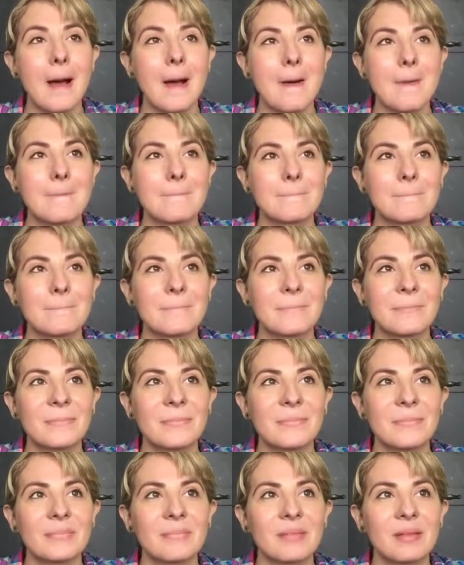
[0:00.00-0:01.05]

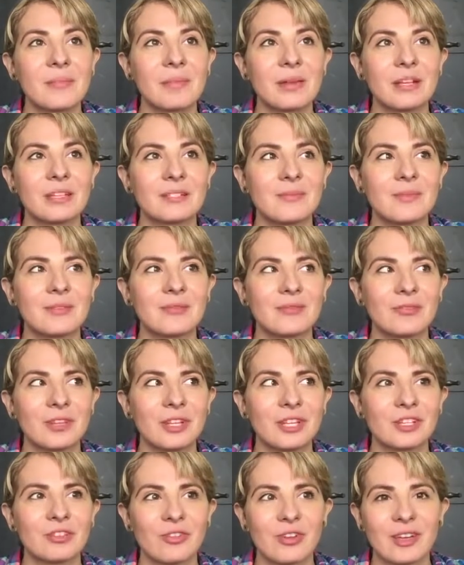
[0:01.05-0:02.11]
But it's been
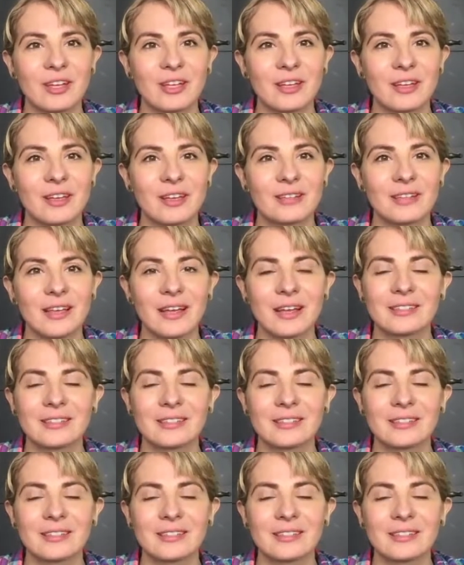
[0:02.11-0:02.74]
really tricky because,